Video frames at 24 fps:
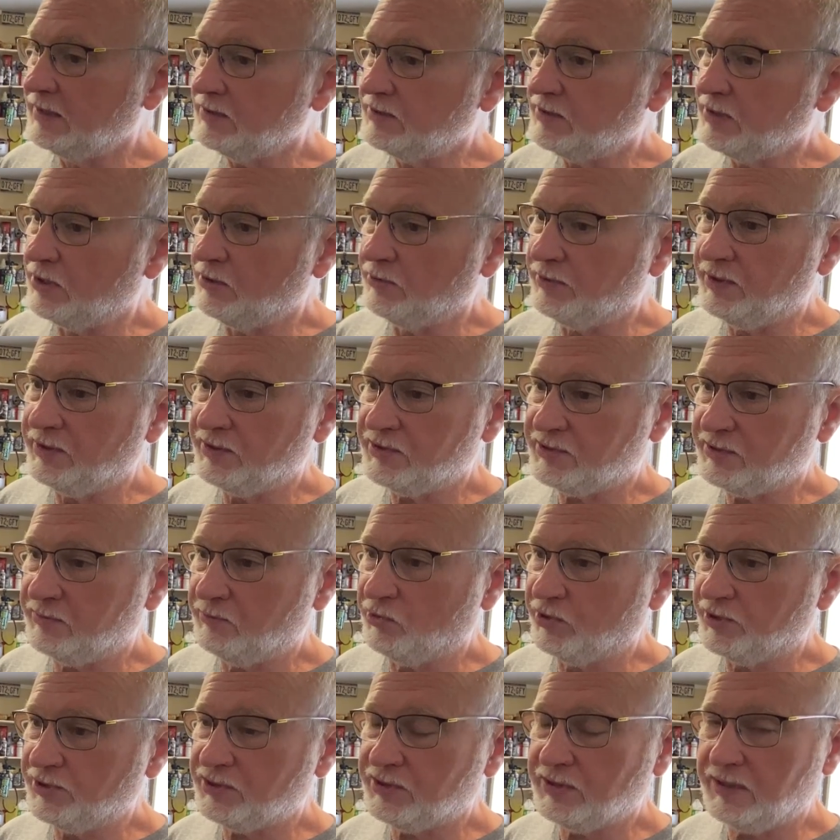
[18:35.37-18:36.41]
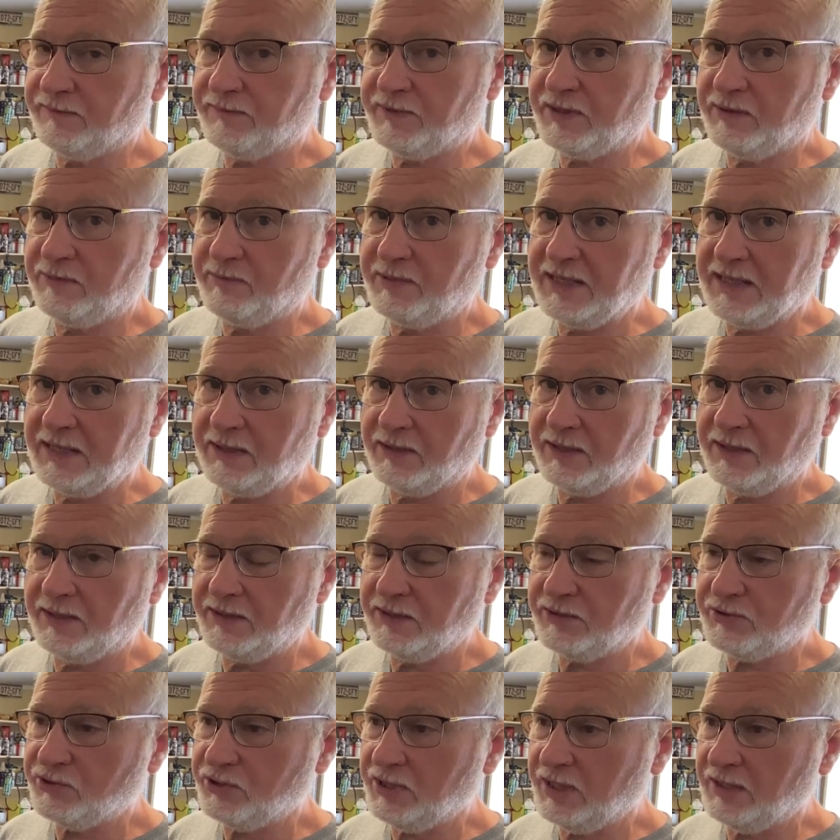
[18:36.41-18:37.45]
So there's some more stuff coming out on
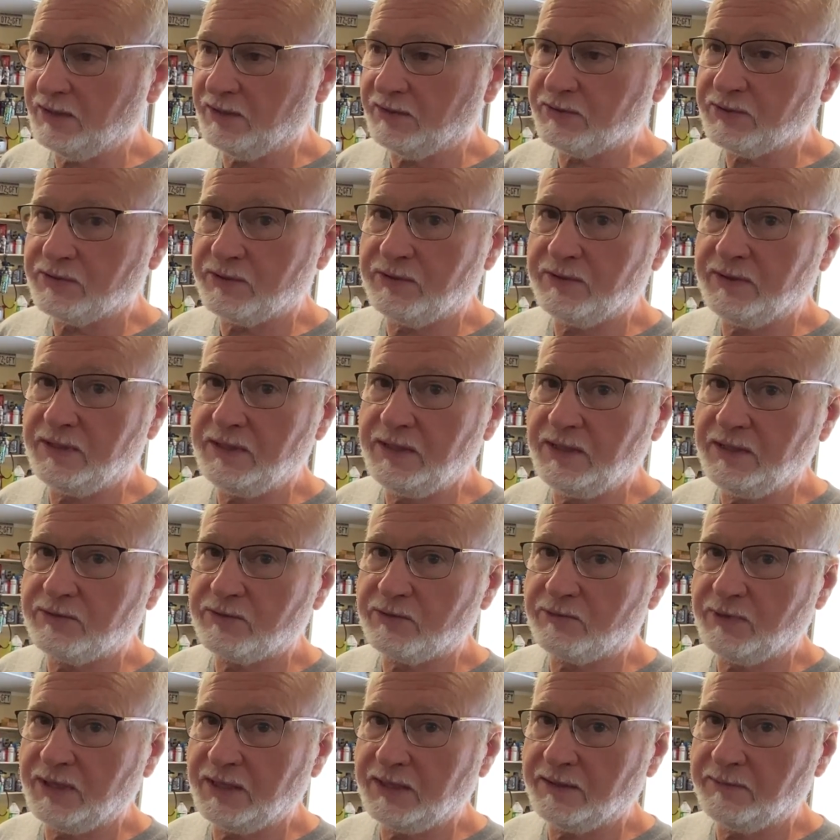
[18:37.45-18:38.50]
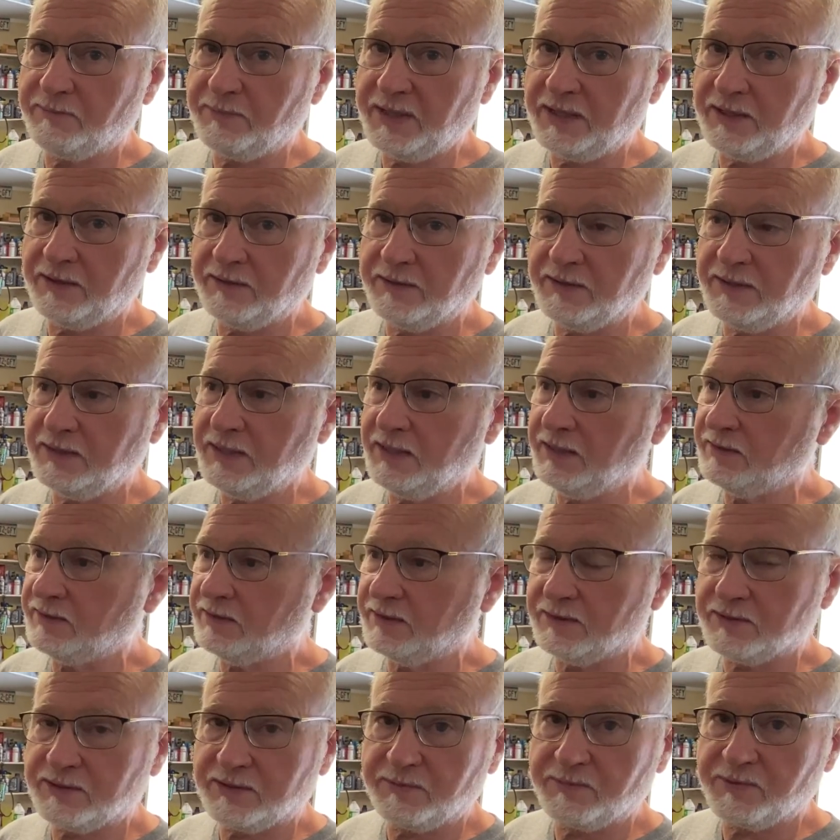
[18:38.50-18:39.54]
this channel. So you need to ring the bell. You need
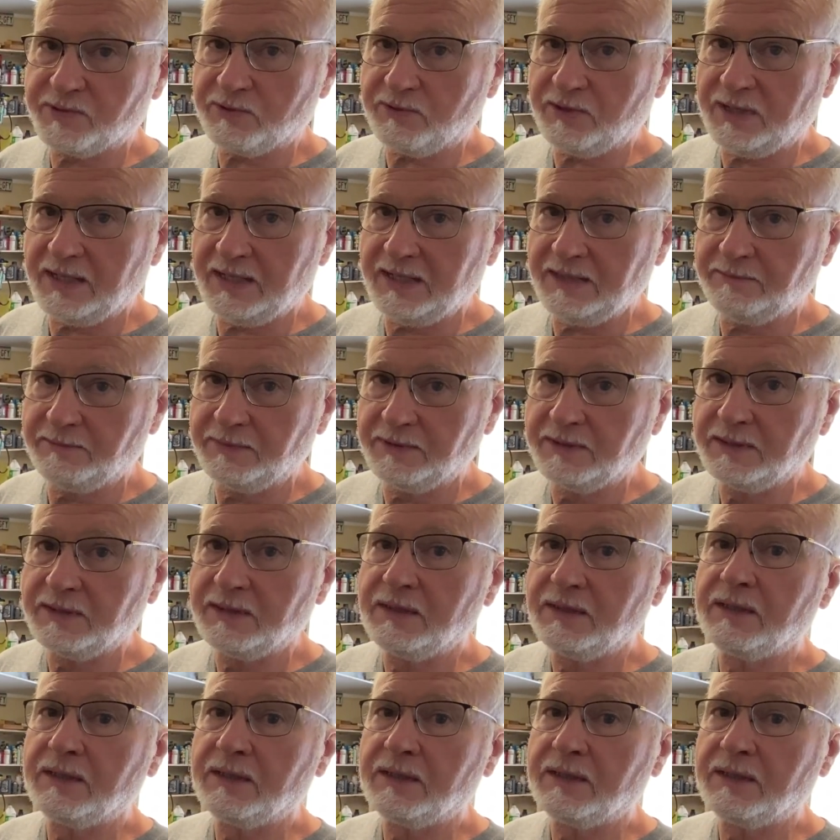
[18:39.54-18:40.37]
to subscribe.